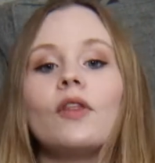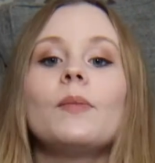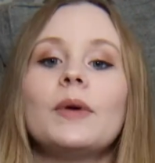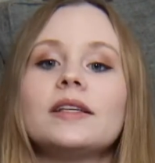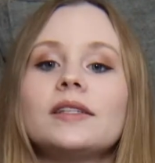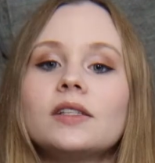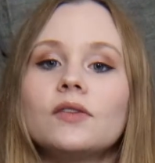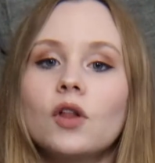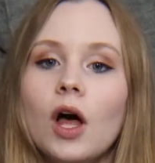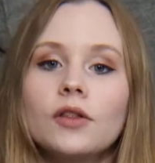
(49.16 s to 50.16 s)
the basics
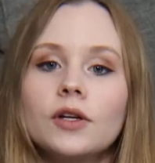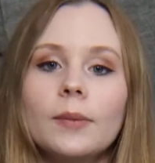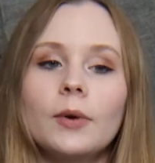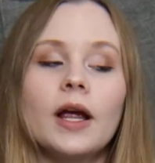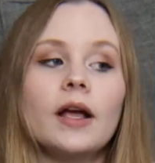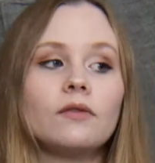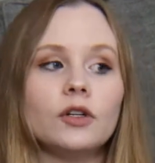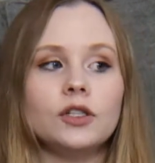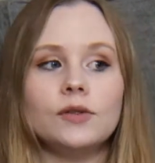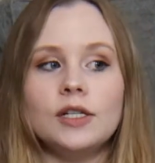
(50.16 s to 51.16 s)
of cloth diapering,
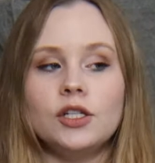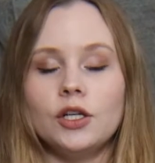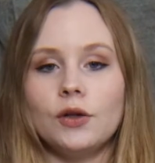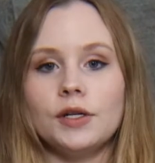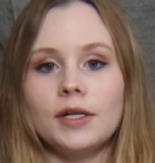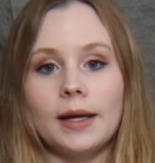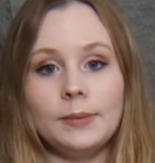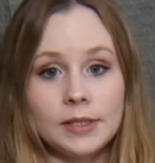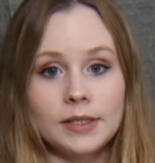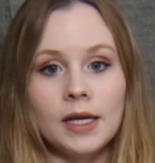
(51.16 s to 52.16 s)
first you need to know the
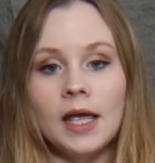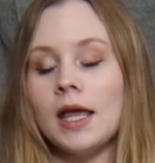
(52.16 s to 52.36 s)
types,